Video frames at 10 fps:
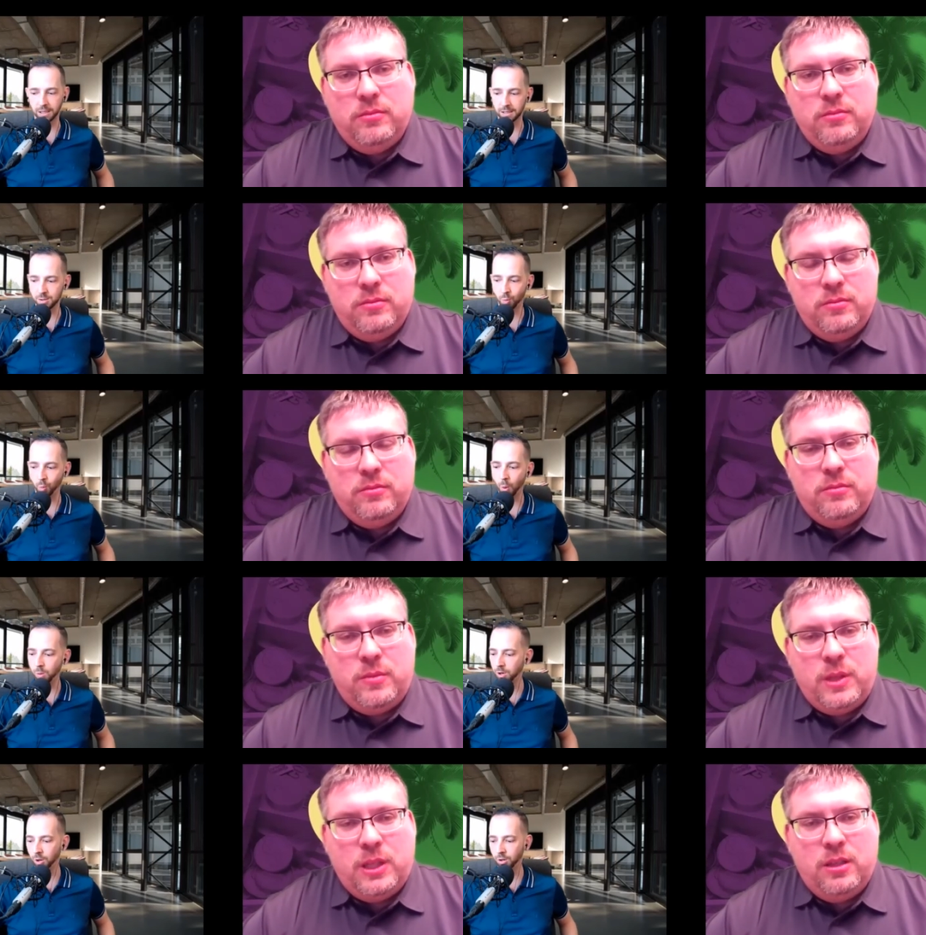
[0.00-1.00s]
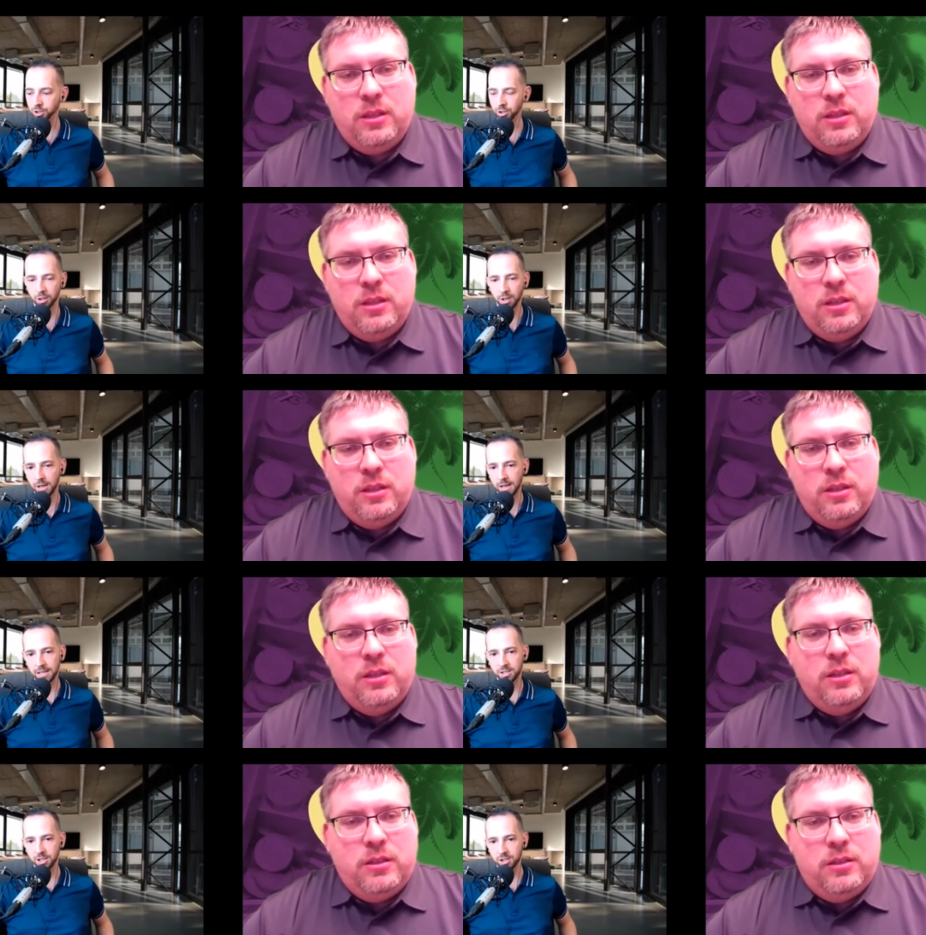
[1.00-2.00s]
Speaker 1: and this woke culture
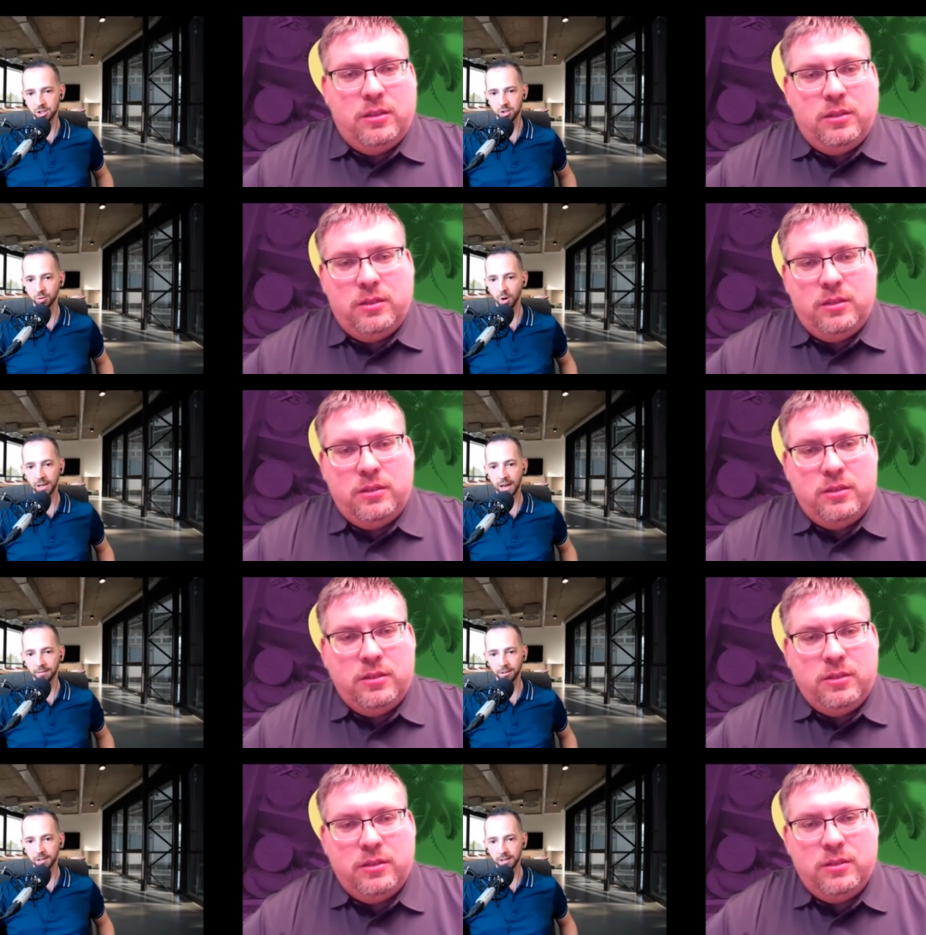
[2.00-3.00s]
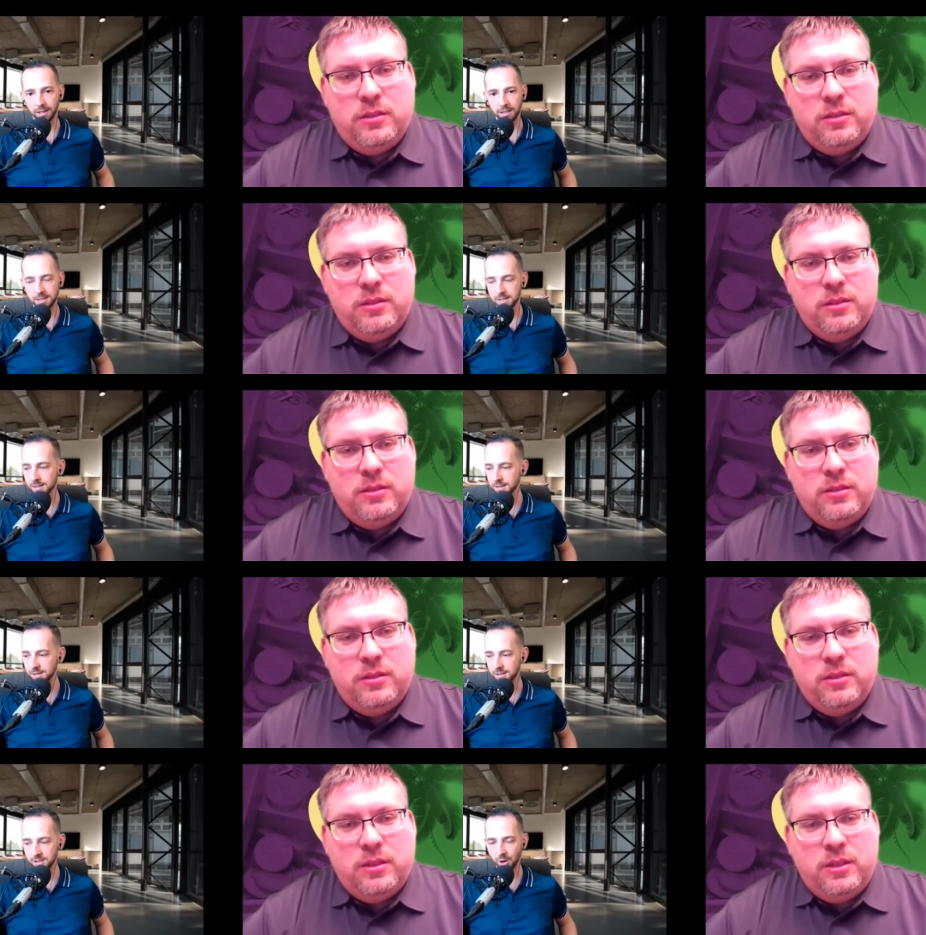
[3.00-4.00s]
is just destroying everything. It's
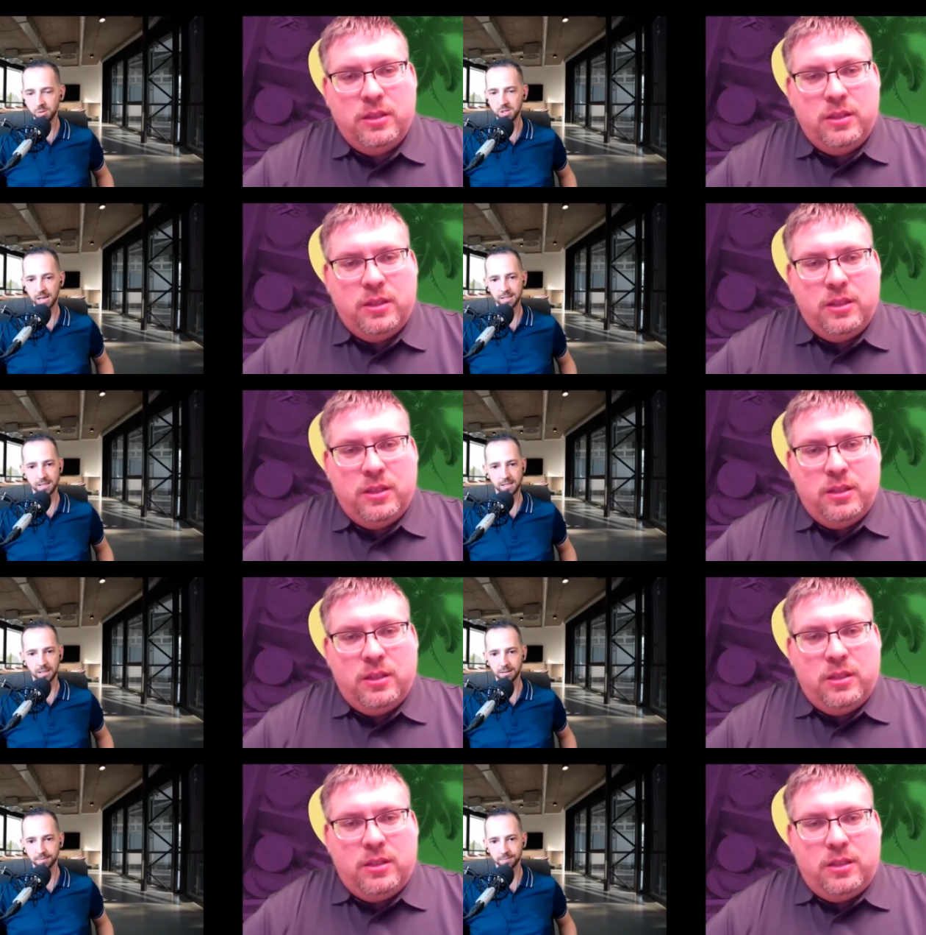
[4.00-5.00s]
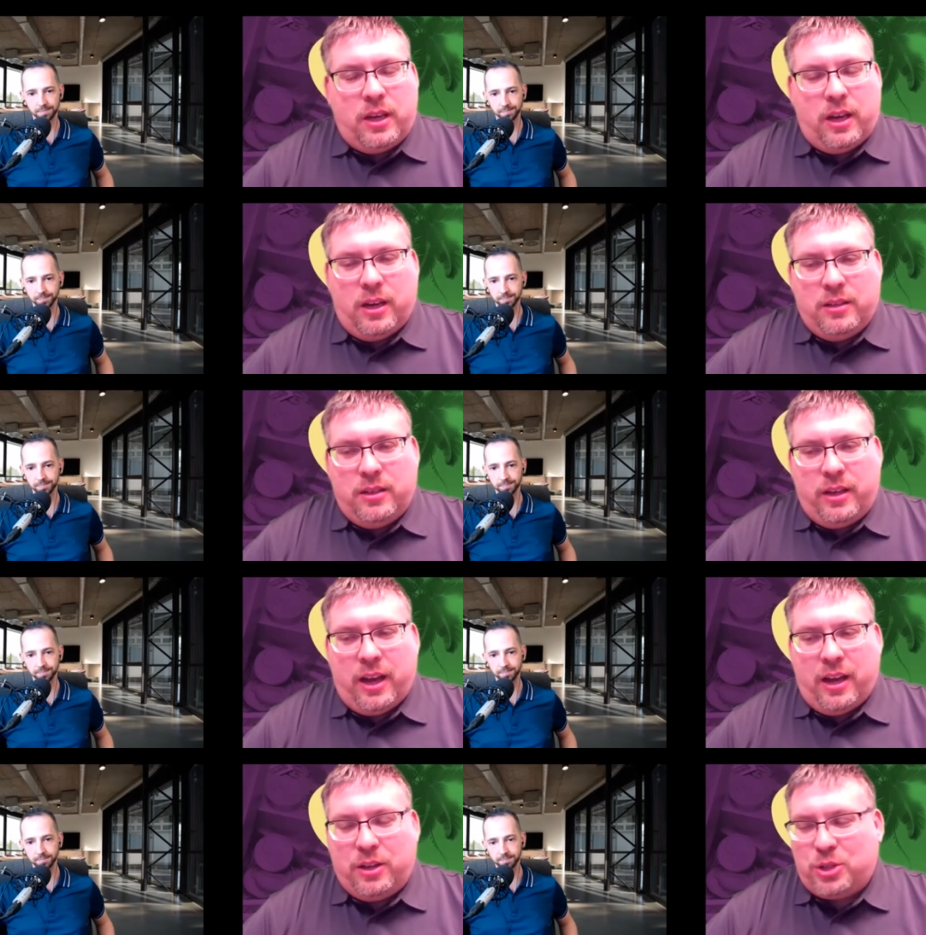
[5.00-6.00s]
so sad to see.
Speaker 2: Yeah,
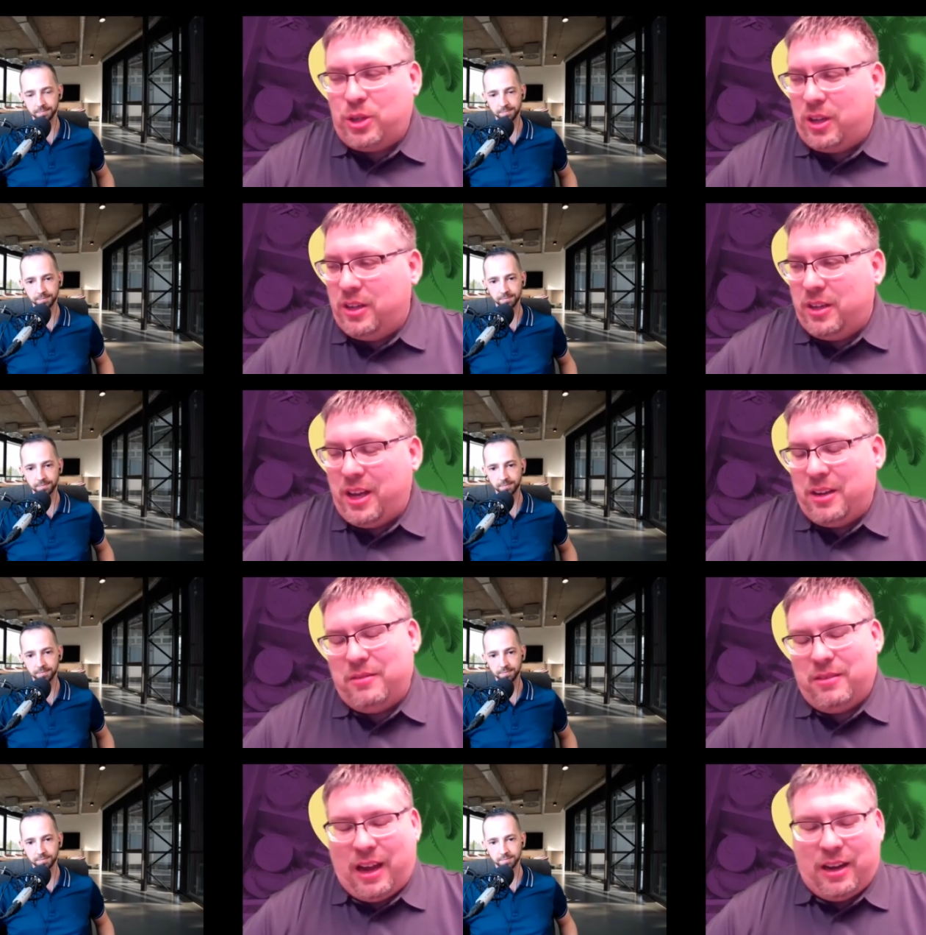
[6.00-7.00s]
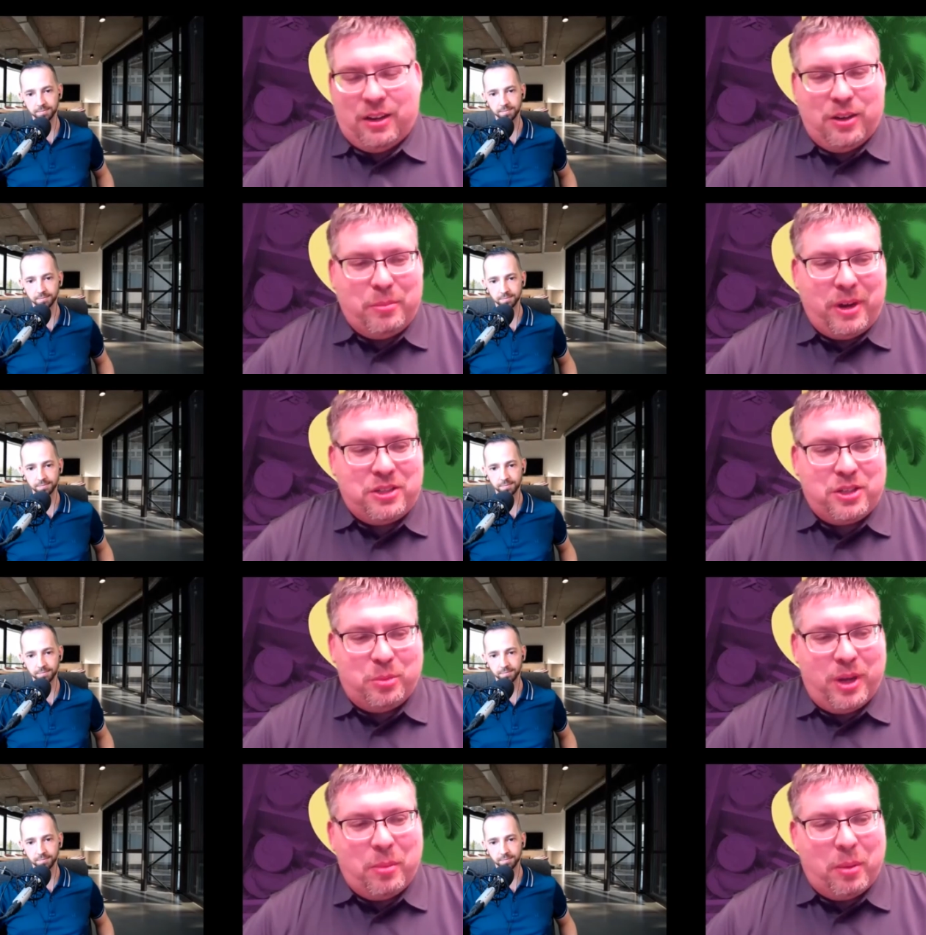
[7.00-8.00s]
yeah, Australia, and I don't know, it might
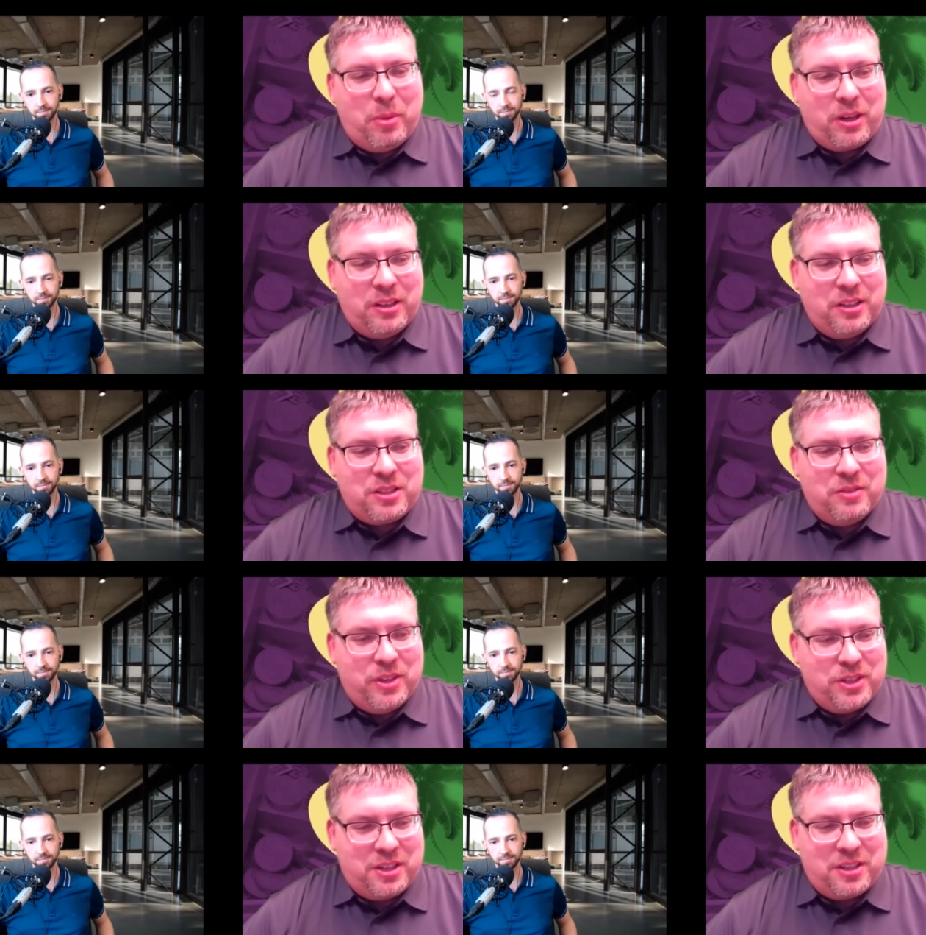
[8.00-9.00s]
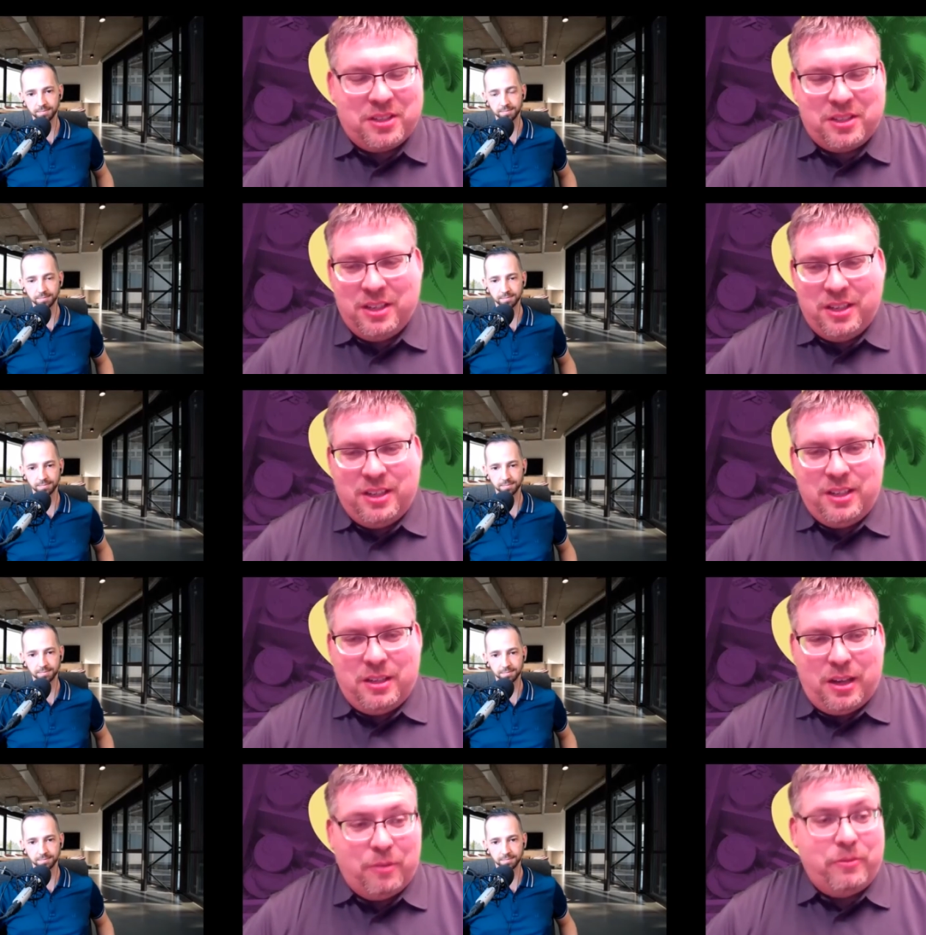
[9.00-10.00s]
still be on my bucket list to visit
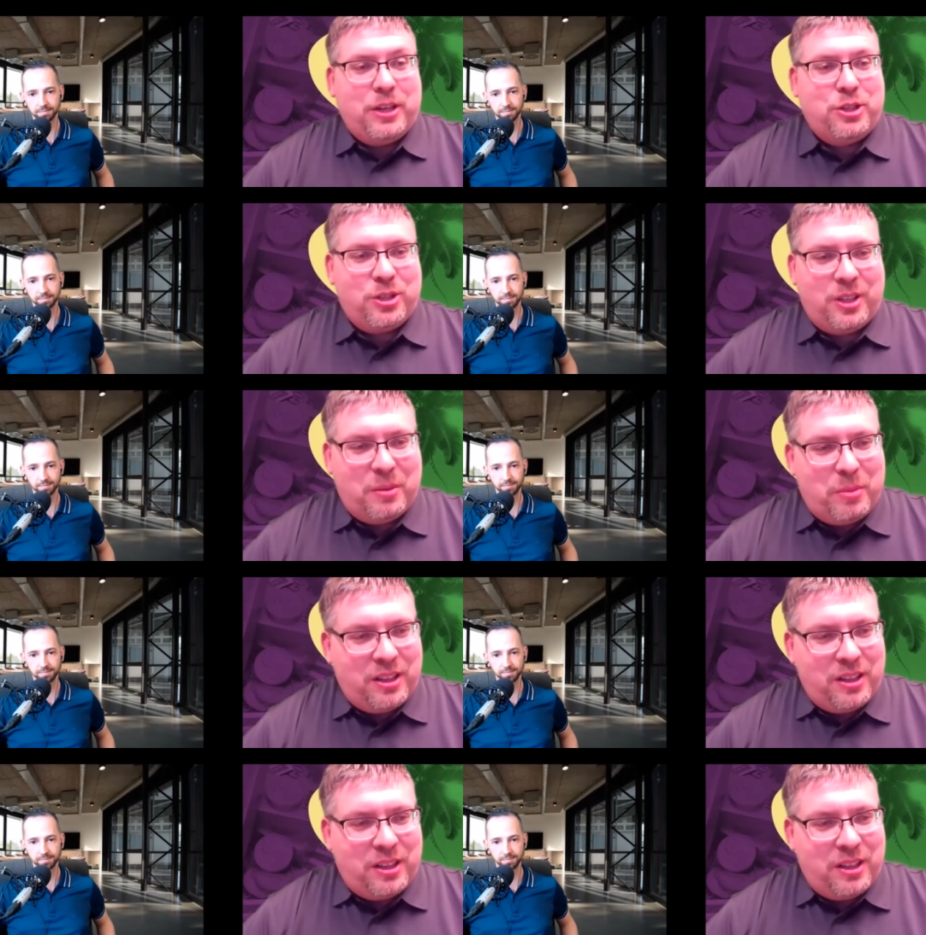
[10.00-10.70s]
eventually in